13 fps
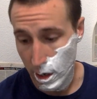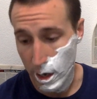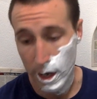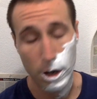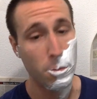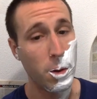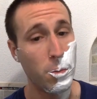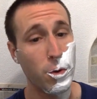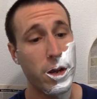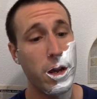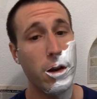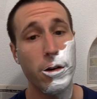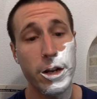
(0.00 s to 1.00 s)
I remember
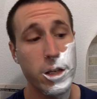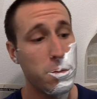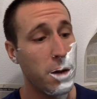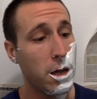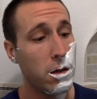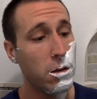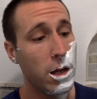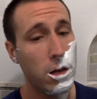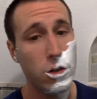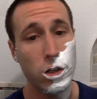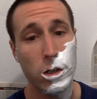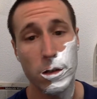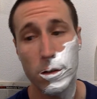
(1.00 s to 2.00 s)
hearing
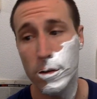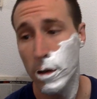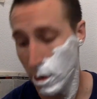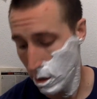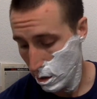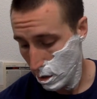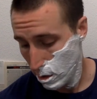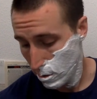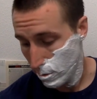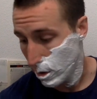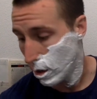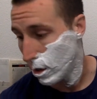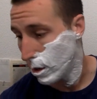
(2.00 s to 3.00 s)
speculation.
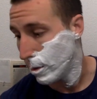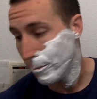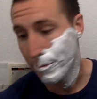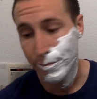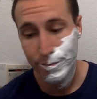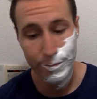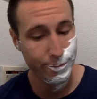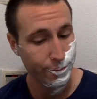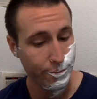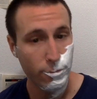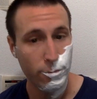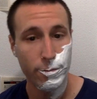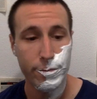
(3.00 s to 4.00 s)
I
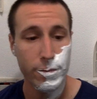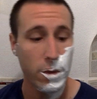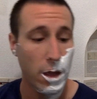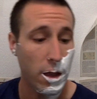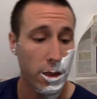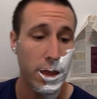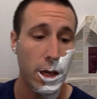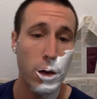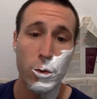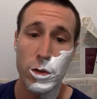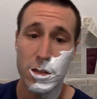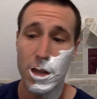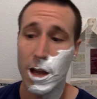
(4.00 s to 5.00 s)
think it
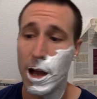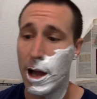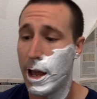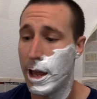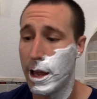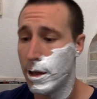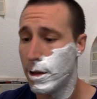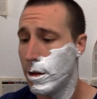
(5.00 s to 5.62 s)
was the guy,